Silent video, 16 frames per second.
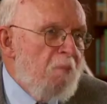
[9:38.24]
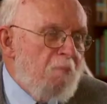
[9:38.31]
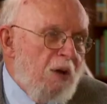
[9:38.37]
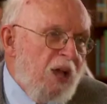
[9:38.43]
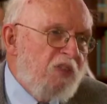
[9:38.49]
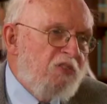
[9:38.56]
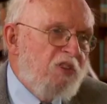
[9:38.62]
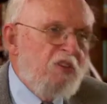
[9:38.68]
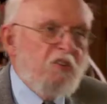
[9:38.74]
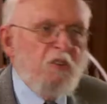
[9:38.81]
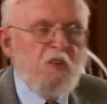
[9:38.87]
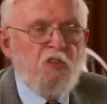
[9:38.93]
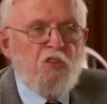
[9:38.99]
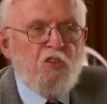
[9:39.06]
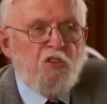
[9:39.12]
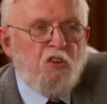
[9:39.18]
My sense of
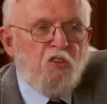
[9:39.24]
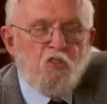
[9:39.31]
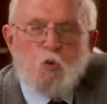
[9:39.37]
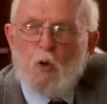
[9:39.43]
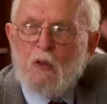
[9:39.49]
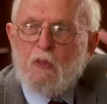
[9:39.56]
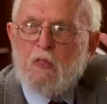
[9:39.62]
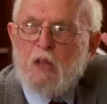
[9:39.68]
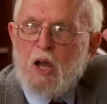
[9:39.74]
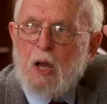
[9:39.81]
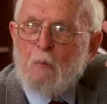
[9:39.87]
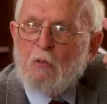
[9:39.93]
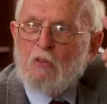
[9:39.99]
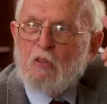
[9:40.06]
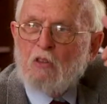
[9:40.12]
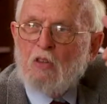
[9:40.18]
this is it's quite the
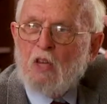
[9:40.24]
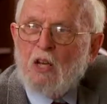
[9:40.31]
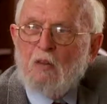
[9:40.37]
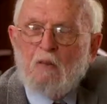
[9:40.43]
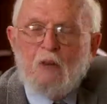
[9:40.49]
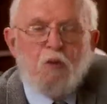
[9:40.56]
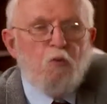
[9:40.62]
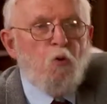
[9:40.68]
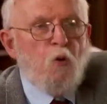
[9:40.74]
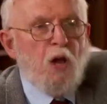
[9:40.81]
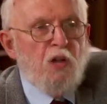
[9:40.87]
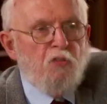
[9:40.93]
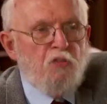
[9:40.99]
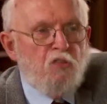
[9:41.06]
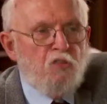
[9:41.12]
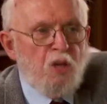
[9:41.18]
opposite that, it, that
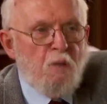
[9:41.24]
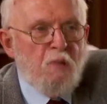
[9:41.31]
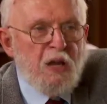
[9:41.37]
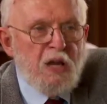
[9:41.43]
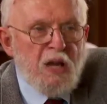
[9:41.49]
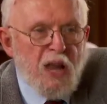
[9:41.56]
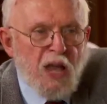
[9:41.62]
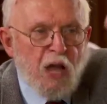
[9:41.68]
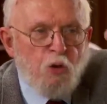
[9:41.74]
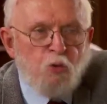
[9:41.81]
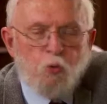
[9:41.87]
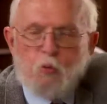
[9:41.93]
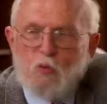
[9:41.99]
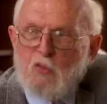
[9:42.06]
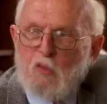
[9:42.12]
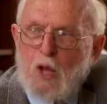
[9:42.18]
Christ is coming now
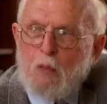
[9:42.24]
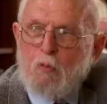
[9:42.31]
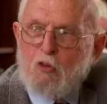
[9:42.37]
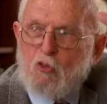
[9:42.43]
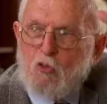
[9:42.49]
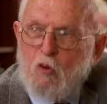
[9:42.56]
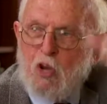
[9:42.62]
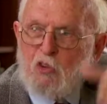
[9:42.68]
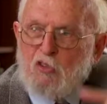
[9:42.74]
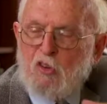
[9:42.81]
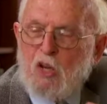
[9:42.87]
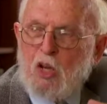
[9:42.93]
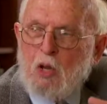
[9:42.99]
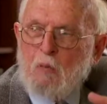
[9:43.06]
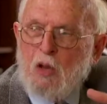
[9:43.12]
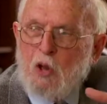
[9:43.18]
to establish Christ's
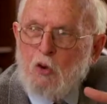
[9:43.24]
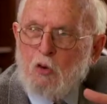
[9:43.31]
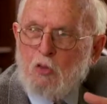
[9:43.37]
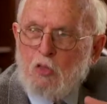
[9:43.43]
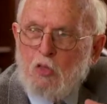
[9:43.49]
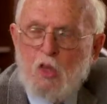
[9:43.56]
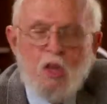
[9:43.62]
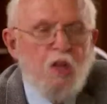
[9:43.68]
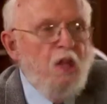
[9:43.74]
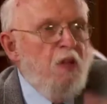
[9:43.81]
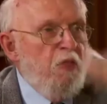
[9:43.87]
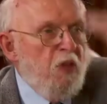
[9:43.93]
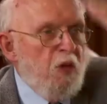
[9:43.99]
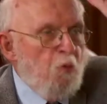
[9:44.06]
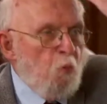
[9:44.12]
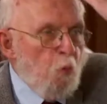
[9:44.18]
kingdom on earth,
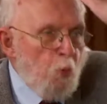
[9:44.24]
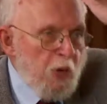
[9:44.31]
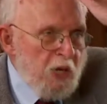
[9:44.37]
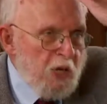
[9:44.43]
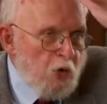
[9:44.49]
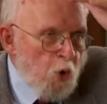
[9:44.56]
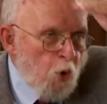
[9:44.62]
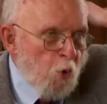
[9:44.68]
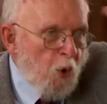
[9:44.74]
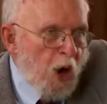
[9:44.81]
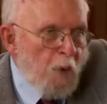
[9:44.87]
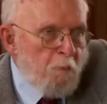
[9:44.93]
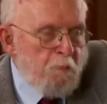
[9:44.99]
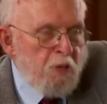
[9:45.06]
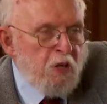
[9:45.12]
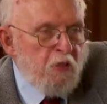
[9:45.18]
that we go
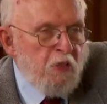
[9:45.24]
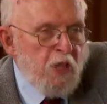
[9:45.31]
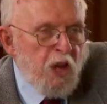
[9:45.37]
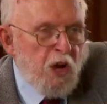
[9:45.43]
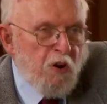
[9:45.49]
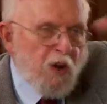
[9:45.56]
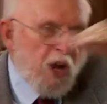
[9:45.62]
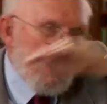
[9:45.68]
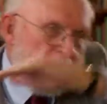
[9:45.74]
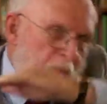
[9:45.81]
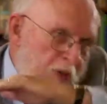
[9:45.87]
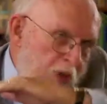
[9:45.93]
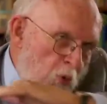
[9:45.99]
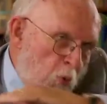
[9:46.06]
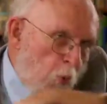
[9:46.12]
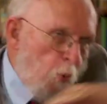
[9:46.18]
up into the air not to
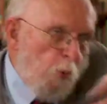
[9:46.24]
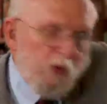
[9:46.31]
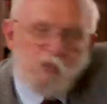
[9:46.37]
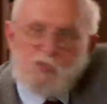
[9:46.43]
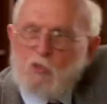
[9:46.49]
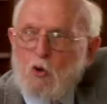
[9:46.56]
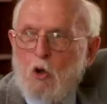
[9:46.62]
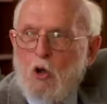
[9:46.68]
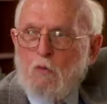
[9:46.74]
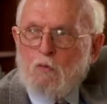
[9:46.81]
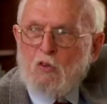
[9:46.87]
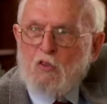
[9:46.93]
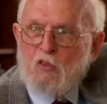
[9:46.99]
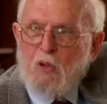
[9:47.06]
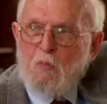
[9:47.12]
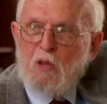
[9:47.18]
be whisked off to
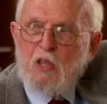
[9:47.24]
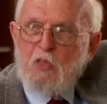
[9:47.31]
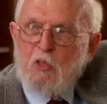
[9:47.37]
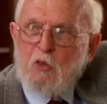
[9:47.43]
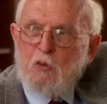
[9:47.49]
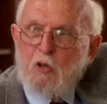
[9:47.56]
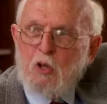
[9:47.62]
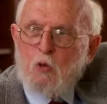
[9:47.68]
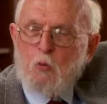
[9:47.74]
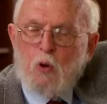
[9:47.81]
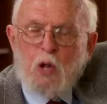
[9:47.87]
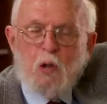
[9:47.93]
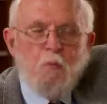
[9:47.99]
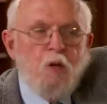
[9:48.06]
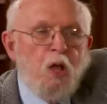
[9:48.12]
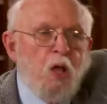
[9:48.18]
some ethereal
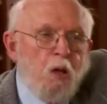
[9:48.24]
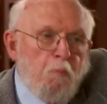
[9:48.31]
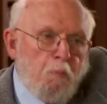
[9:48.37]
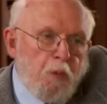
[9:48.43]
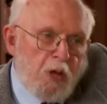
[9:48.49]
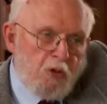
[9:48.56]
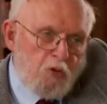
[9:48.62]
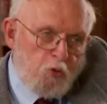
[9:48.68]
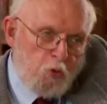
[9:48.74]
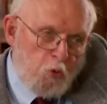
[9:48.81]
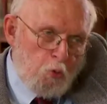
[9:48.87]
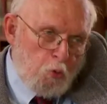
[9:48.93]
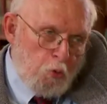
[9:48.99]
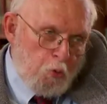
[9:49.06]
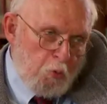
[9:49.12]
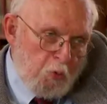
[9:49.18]
realm, but
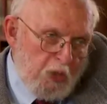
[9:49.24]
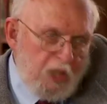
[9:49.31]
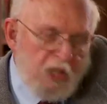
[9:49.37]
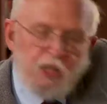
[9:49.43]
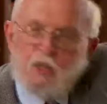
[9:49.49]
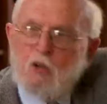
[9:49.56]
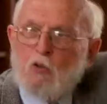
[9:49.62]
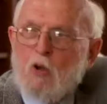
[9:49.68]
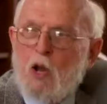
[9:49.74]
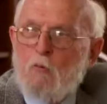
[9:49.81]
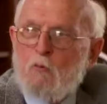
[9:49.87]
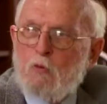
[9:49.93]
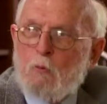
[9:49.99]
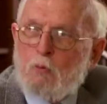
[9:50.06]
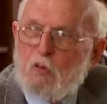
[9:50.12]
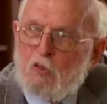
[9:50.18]
to lead the
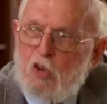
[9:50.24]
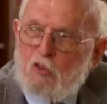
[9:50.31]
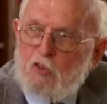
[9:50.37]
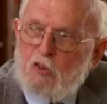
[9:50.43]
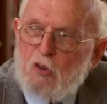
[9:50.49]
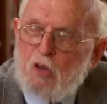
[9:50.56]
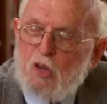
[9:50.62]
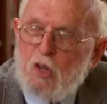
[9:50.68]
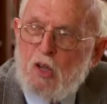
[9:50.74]
triumphal procession